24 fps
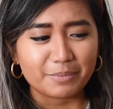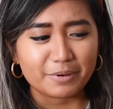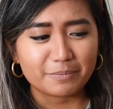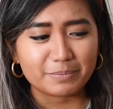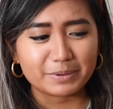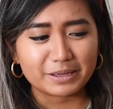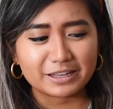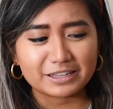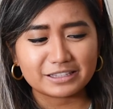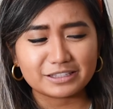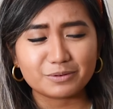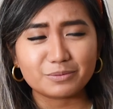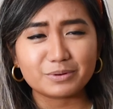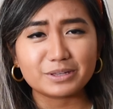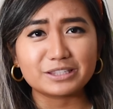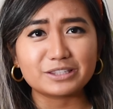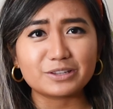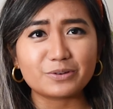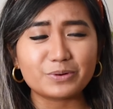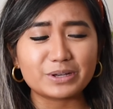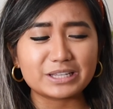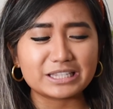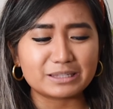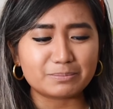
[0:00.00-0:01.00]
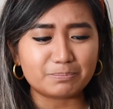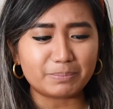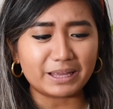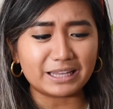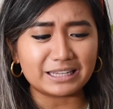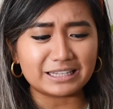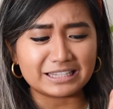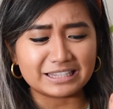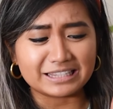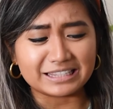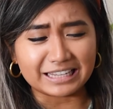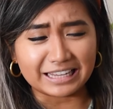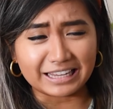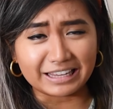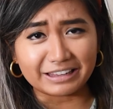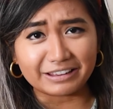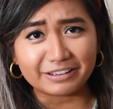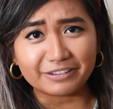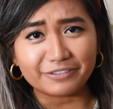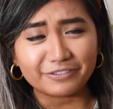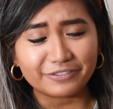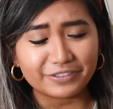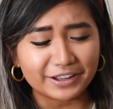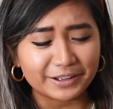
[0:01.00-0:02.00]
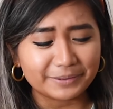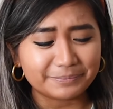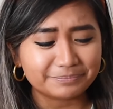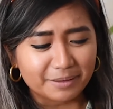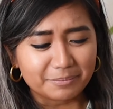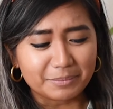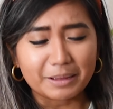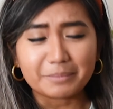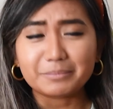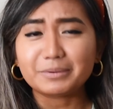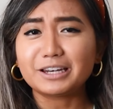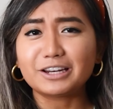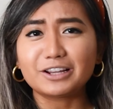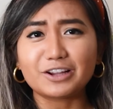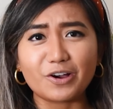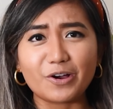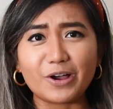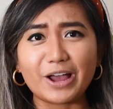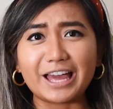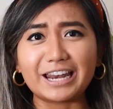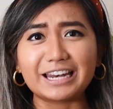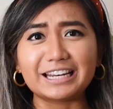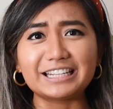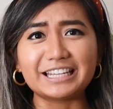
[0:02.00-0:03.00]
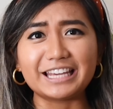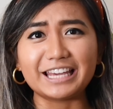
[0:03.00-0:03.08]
but because it was so expensive, I'm gonna go ahead and